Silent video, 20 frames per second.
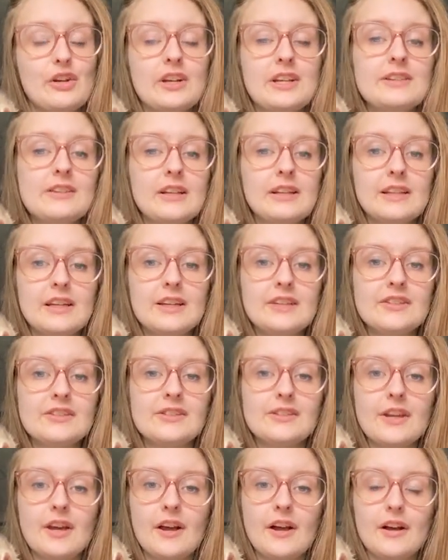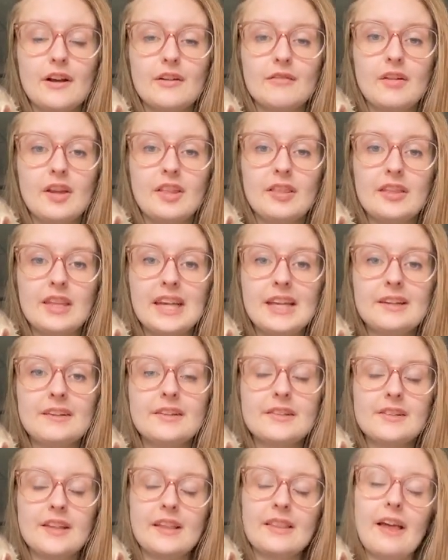is a list of
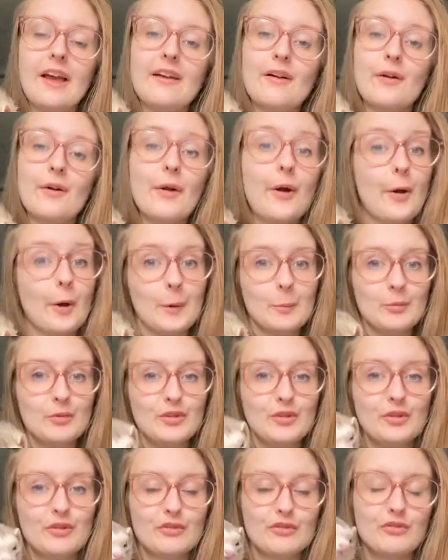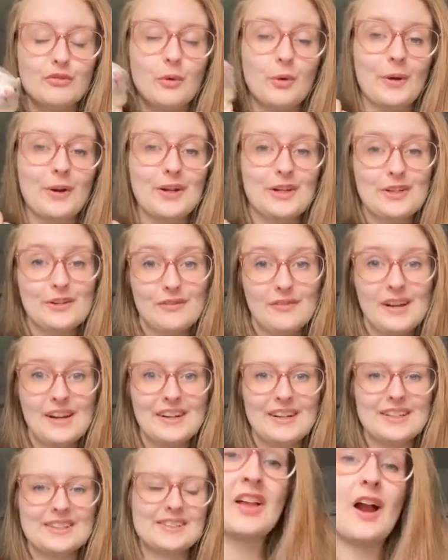things that are harmful for your
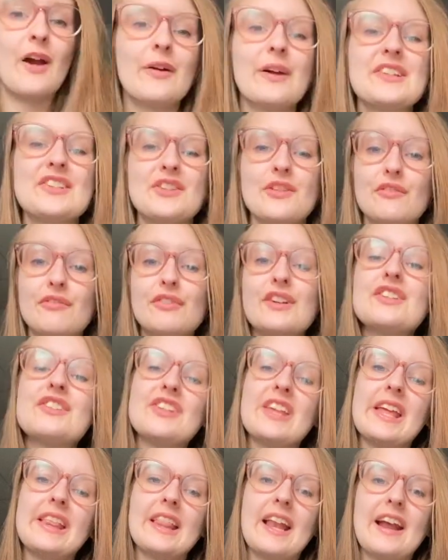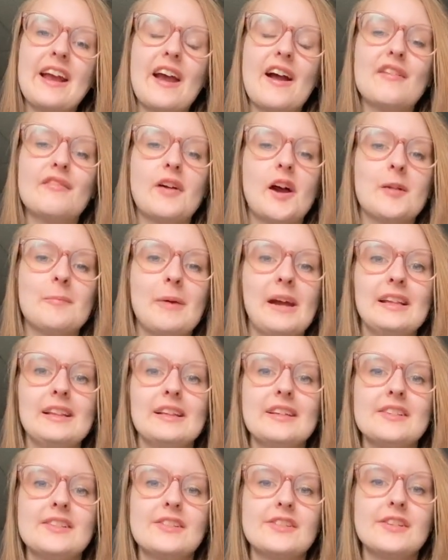ferrets. All right, so the first thing that I have on my
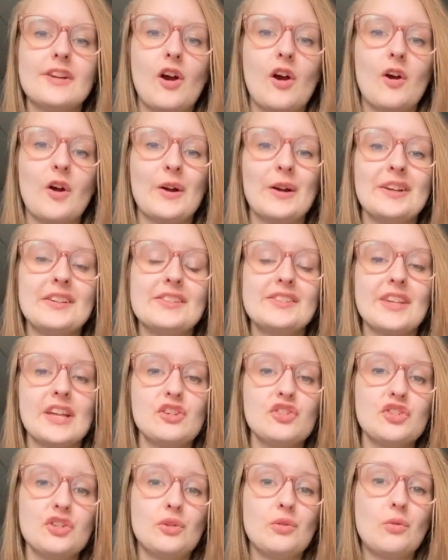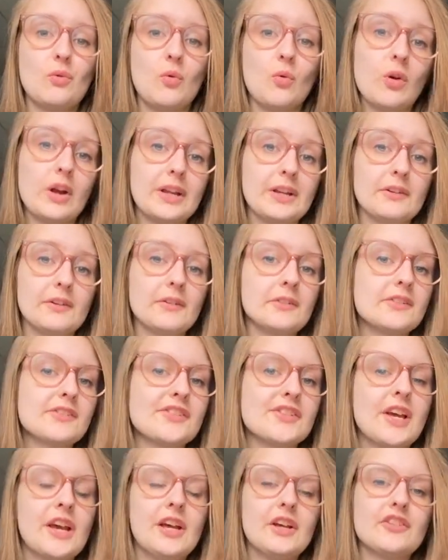list are essential
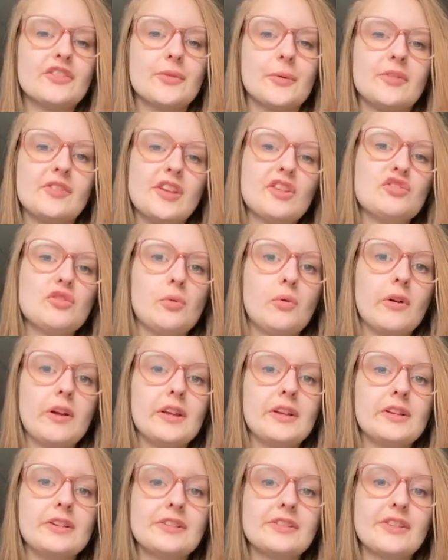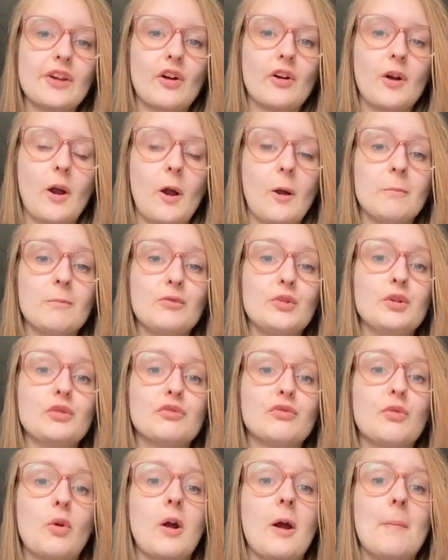oils. So essential oils are harmful
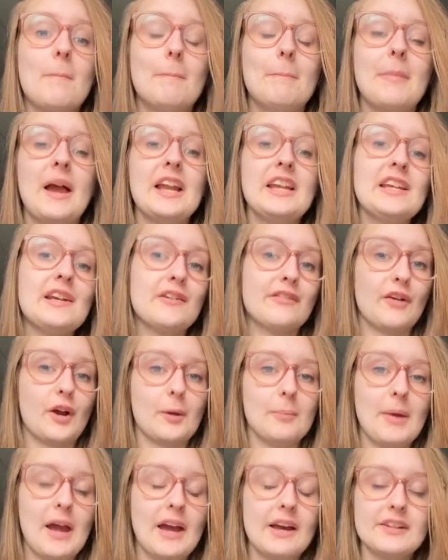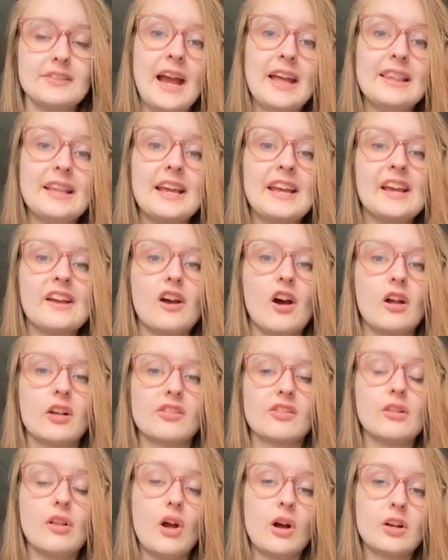for many of our pets, and they can
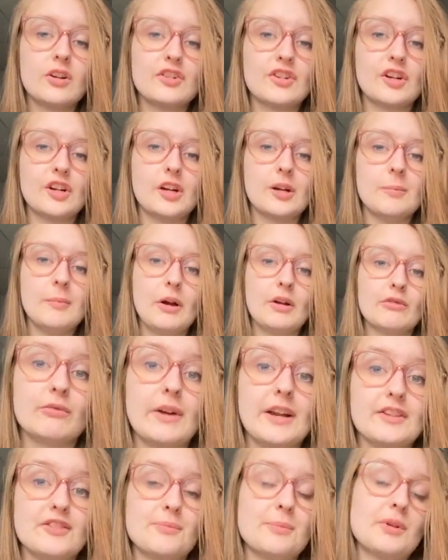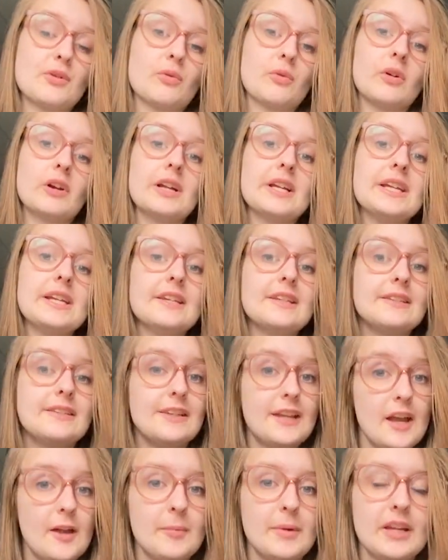cause long-term respiratory
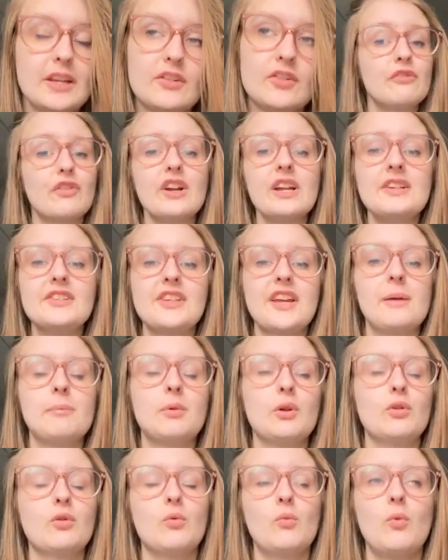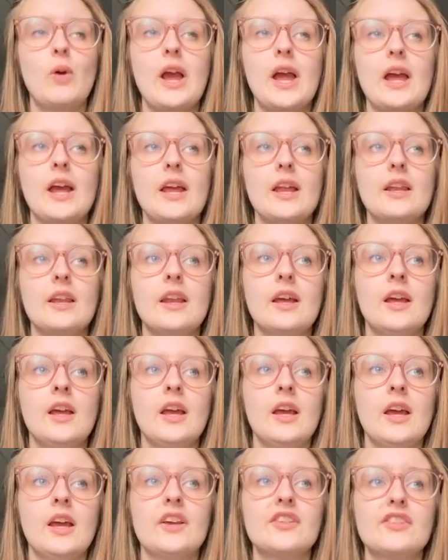damage. For example, when
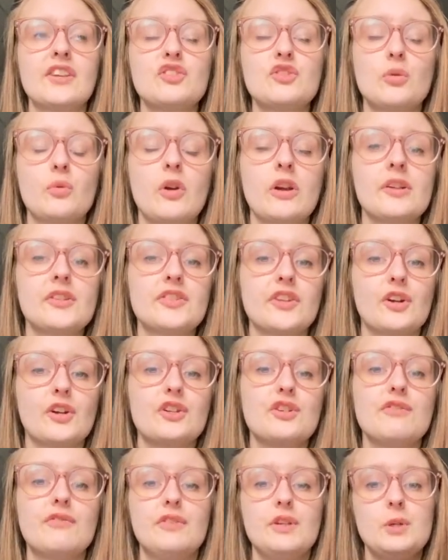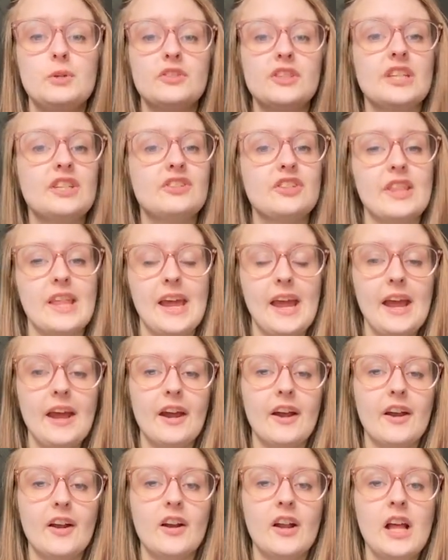essential oils are diffused into the
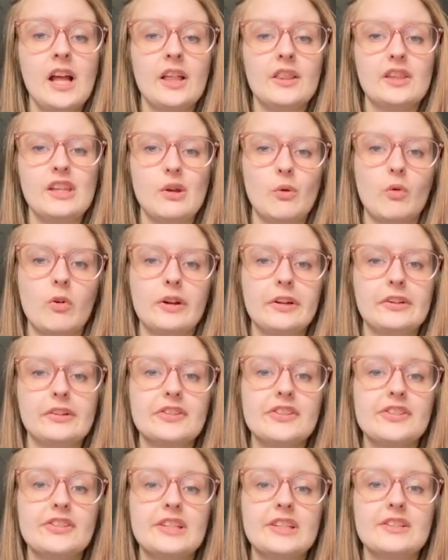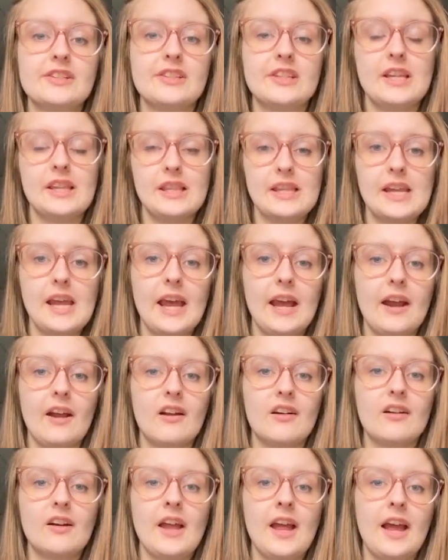air, the oil sits in the
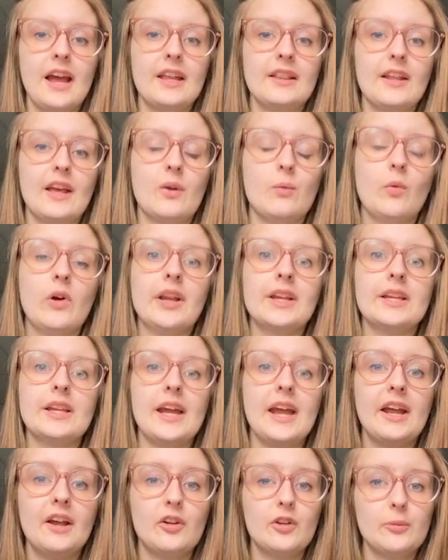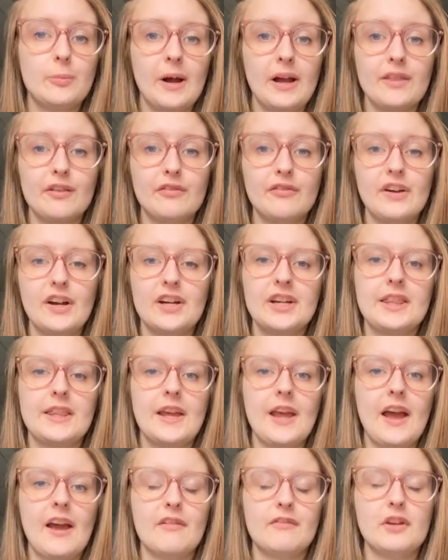air, and then when inhaled by the ferret, they
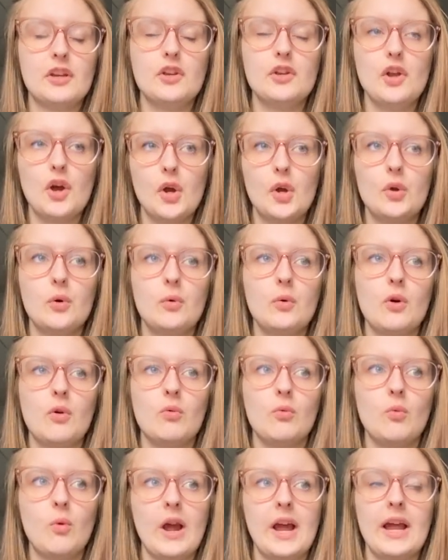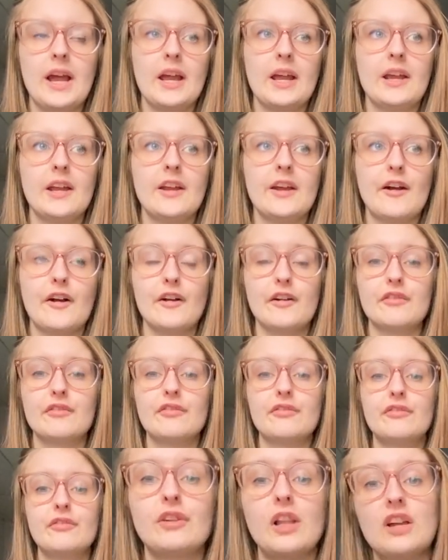have no way of
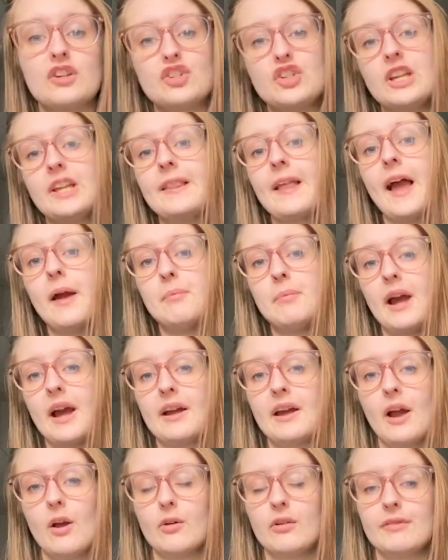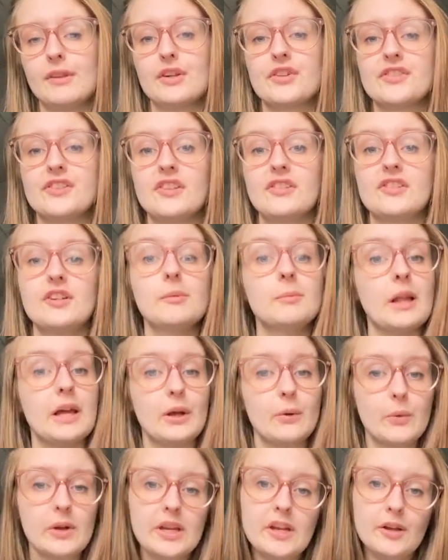flushing that back out of their system like we